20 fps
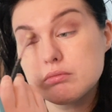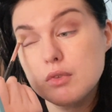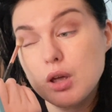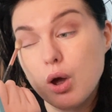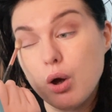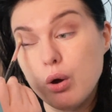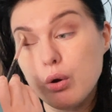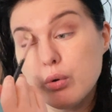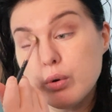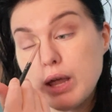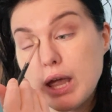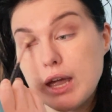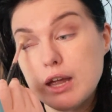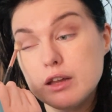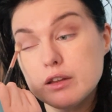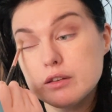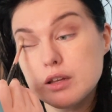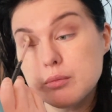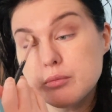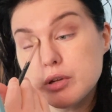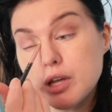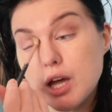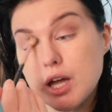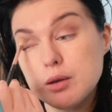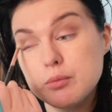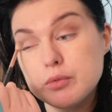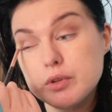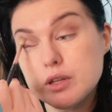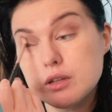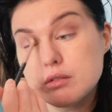okay
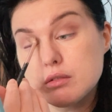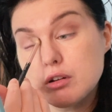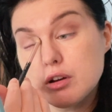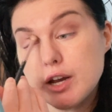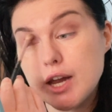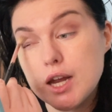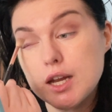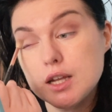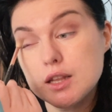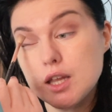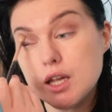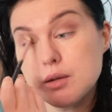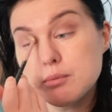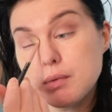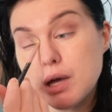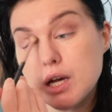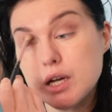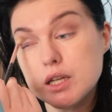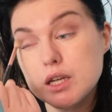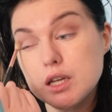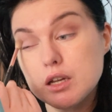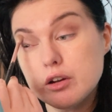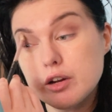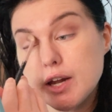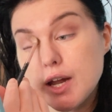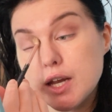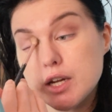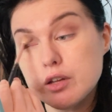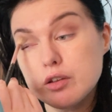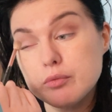sometimes at creating like marketing
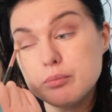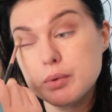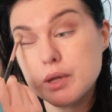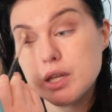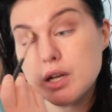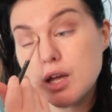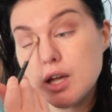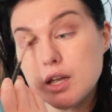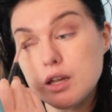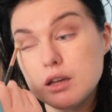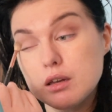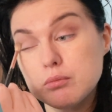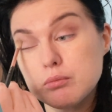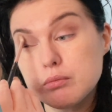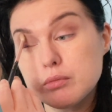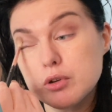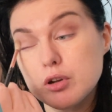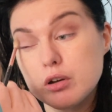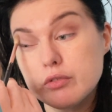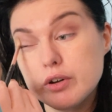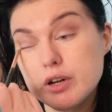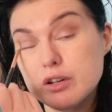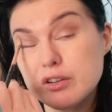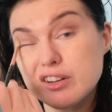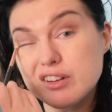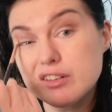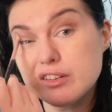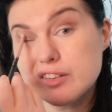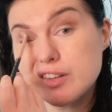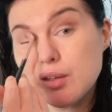creative, but I'm not very good
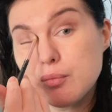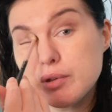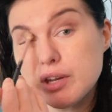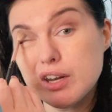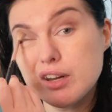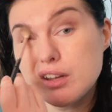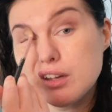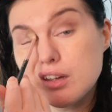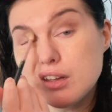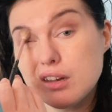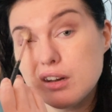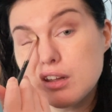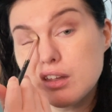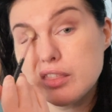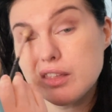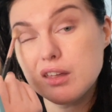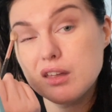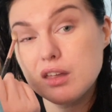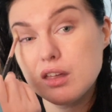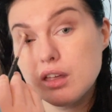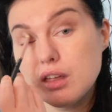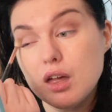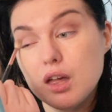at disseminating it, I think,